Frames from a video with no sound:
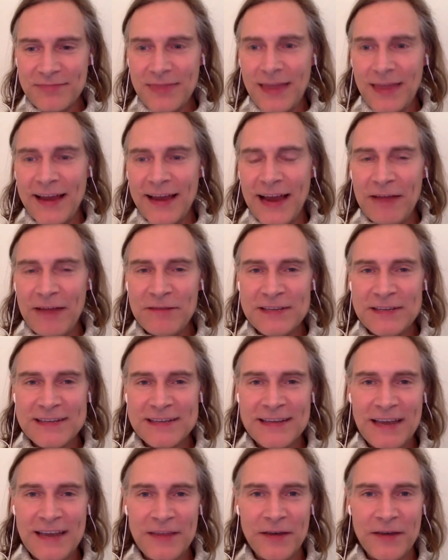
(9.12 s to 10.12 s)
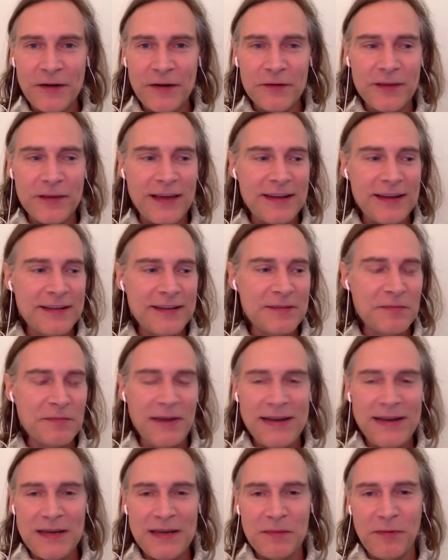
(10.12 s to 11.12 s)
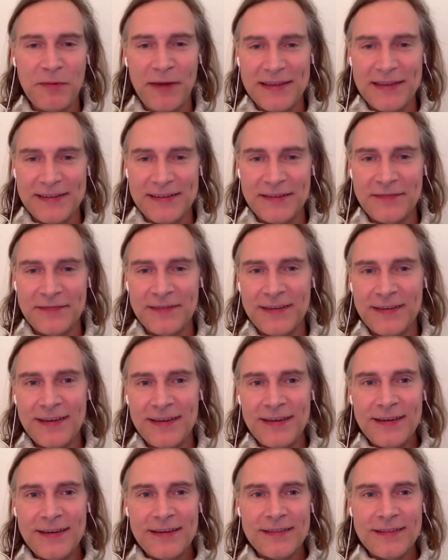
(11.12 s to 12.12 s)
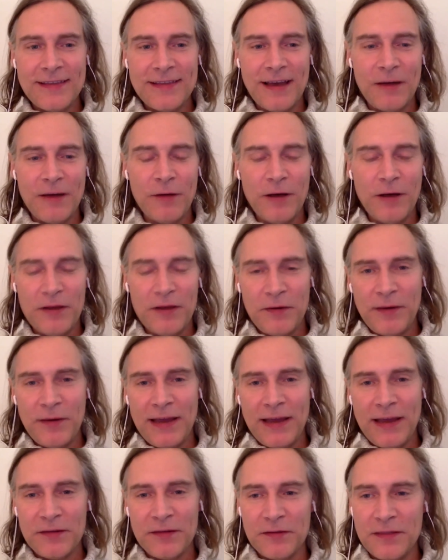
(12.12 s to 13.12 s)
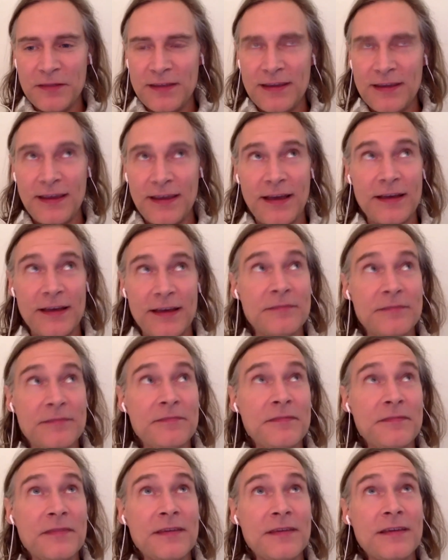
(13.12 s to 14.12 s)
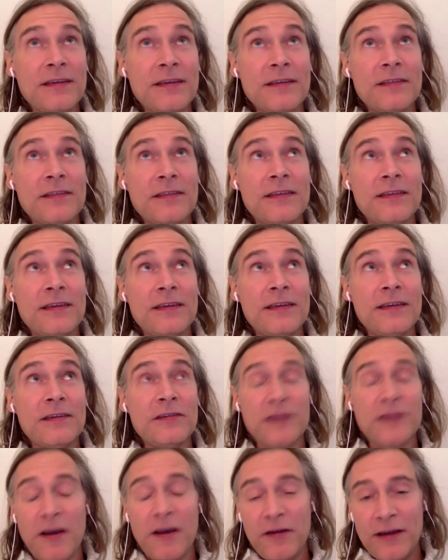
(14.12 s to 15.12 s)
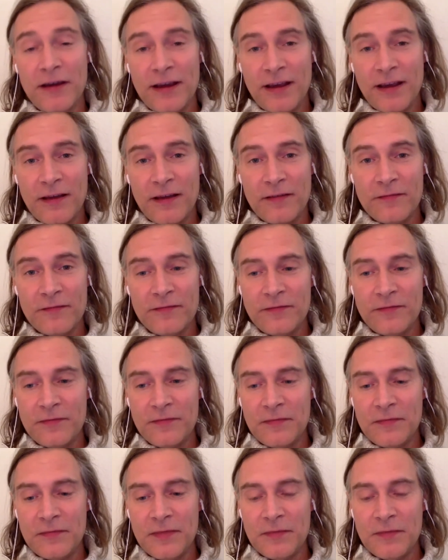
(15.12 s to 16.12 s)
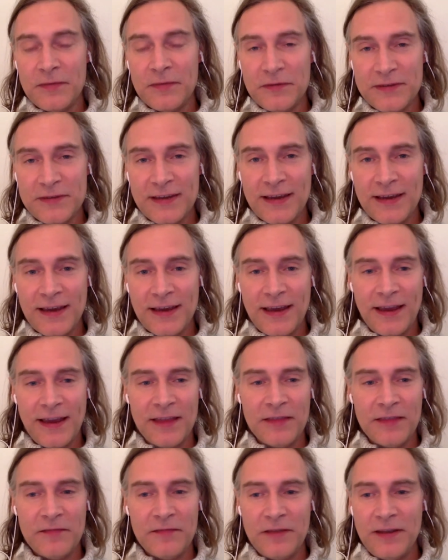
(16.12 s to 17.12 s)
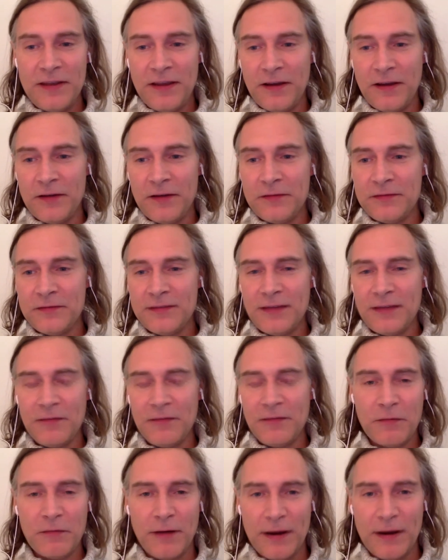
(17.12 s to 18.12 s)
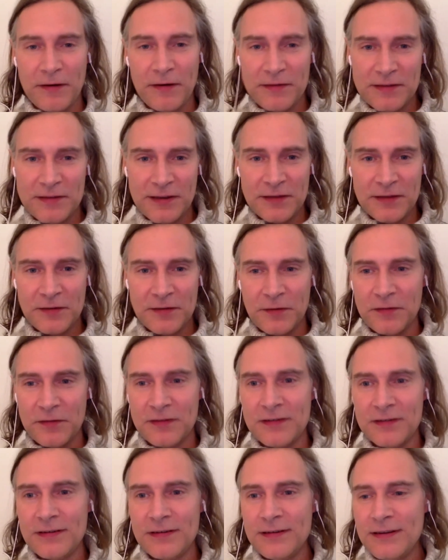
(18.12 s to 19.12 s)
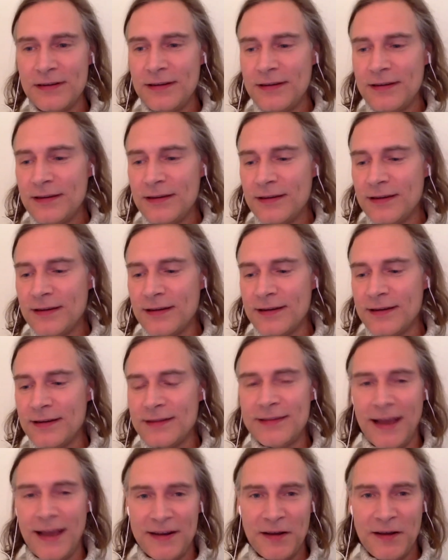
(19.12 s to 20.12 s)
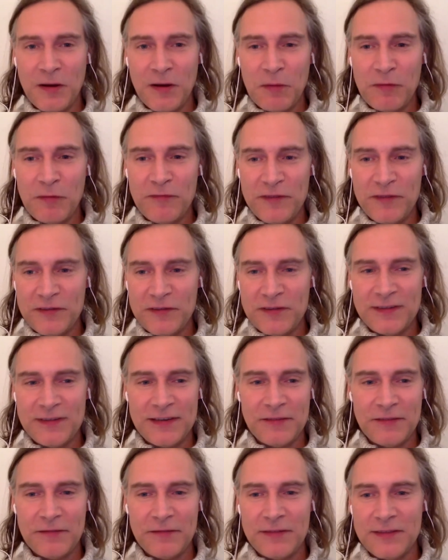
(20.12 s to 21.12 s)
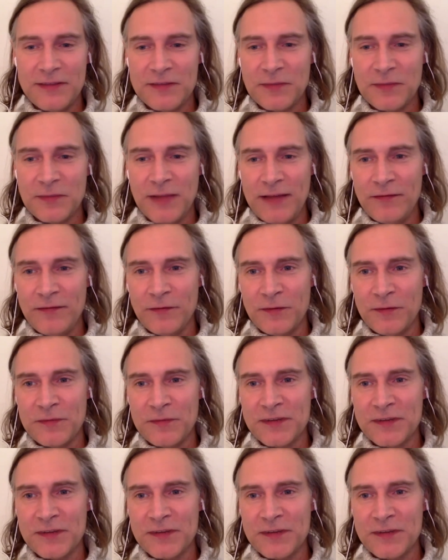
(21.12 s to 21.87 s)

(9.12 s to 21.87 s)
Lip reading: I have to say, though, that it's mighty impressive how well you handled the sharing of the music and the video. That requires a certain technical proficiency with this platform.